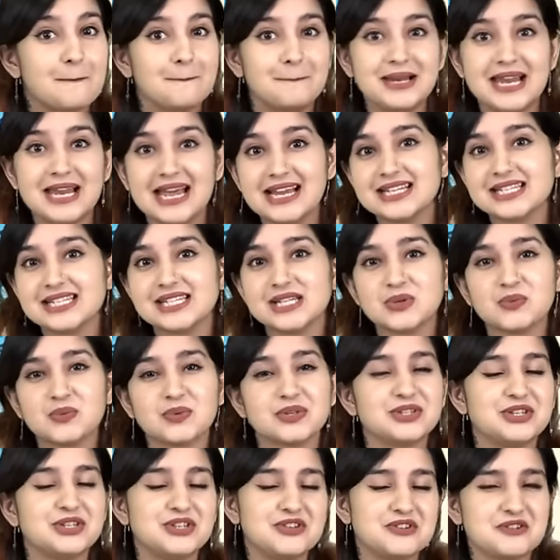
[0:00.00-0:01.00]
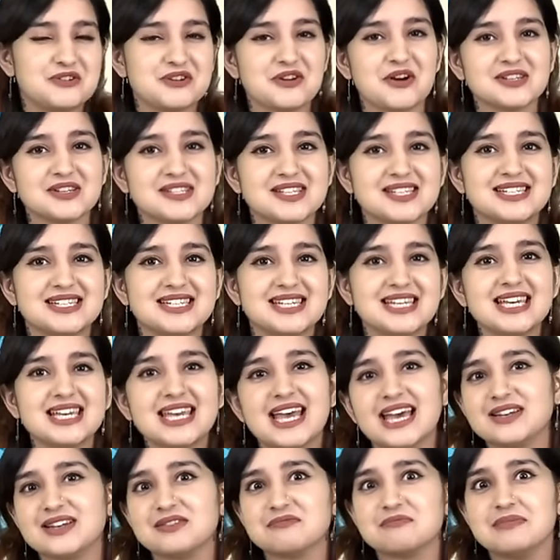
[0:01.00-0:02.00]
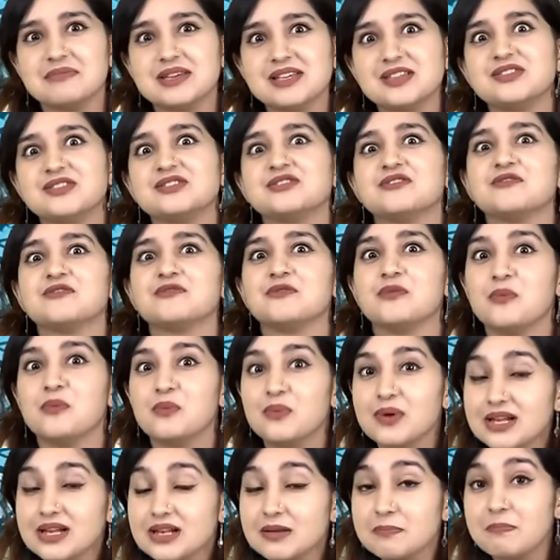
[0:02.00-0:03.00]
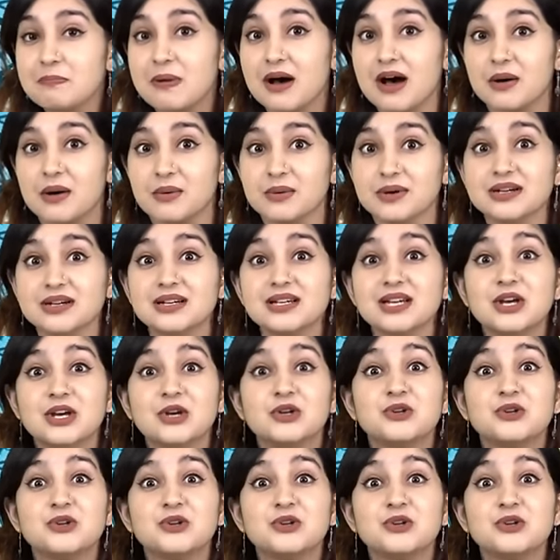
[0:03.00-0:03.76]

blended with curiosity and a mix of willpower